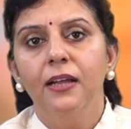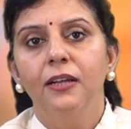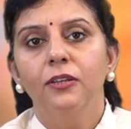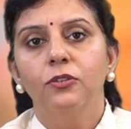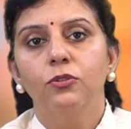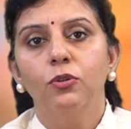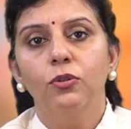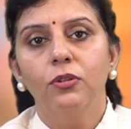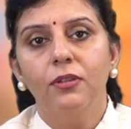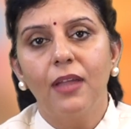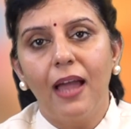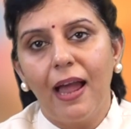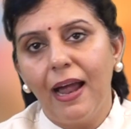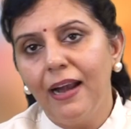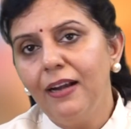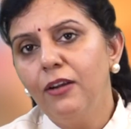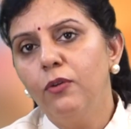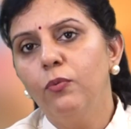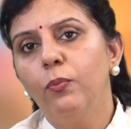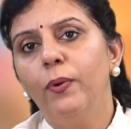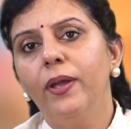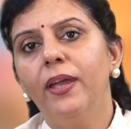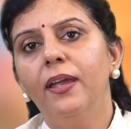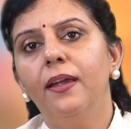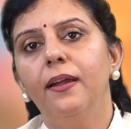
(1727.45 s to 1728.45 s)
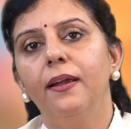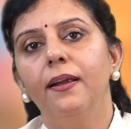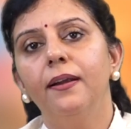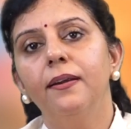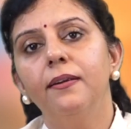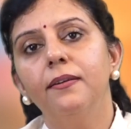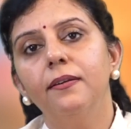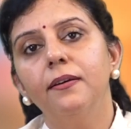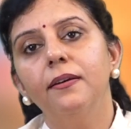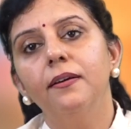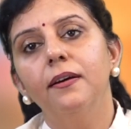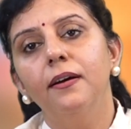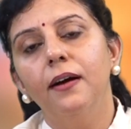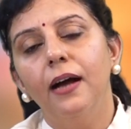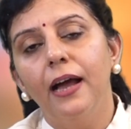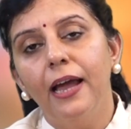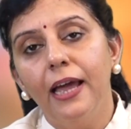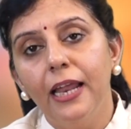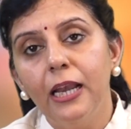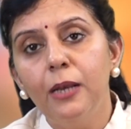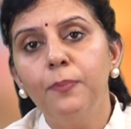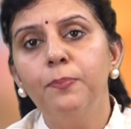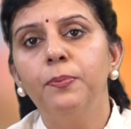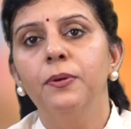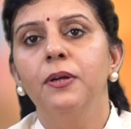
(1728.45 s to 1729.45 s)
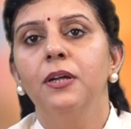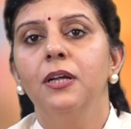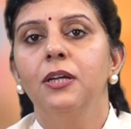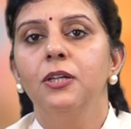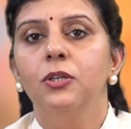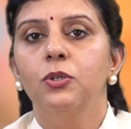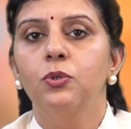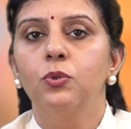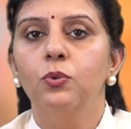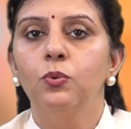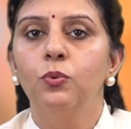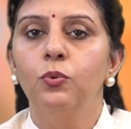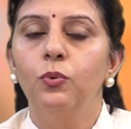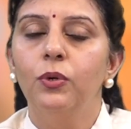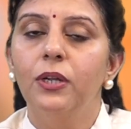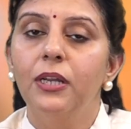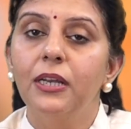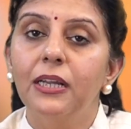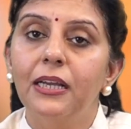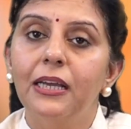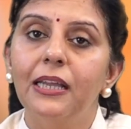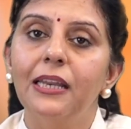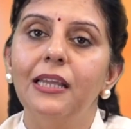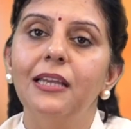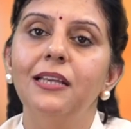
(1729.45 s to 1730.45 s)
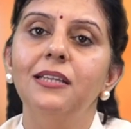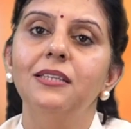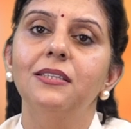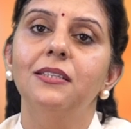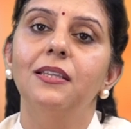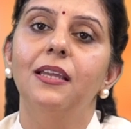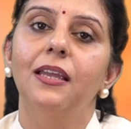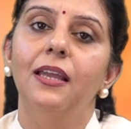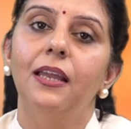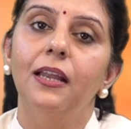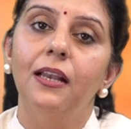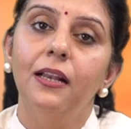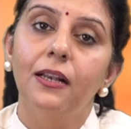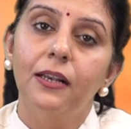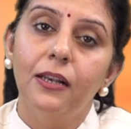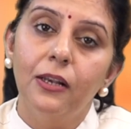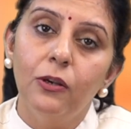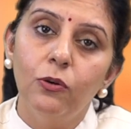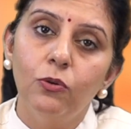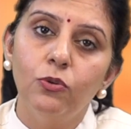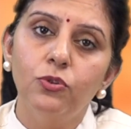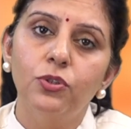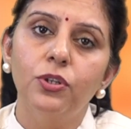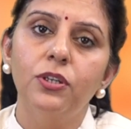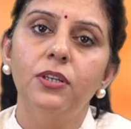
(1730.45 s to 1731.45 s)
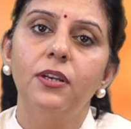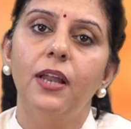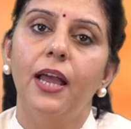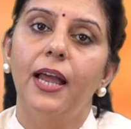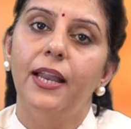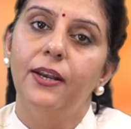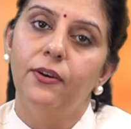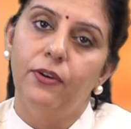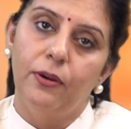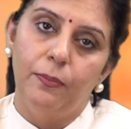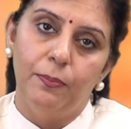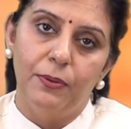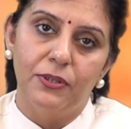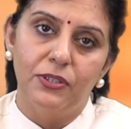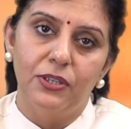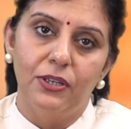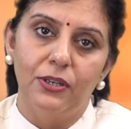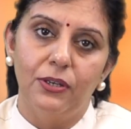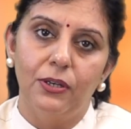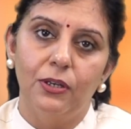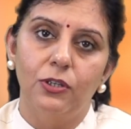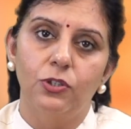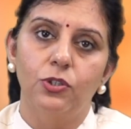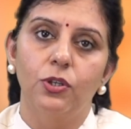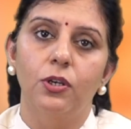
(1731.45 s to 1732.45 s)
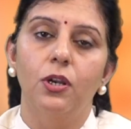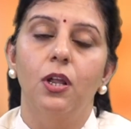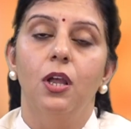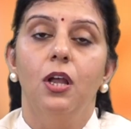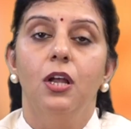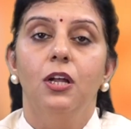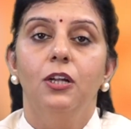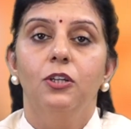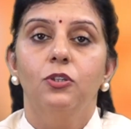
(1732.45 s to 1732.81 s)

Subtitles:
So that way it help to increase the inclusion and representation.